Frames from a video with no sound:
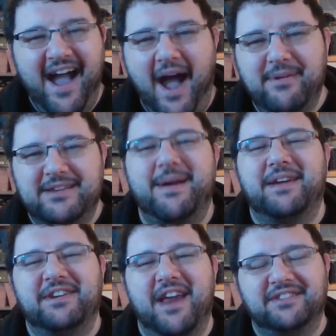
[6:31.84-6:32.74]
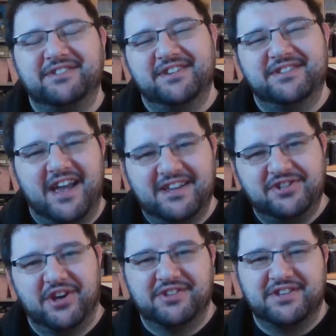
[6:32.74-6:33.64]
I'm expecting Anson His Eyes
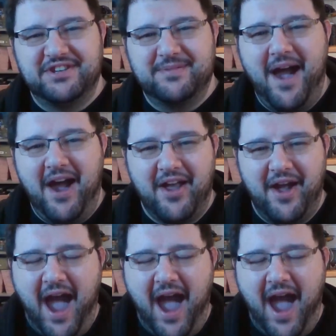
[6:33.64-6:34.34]
Johnson to come out and go,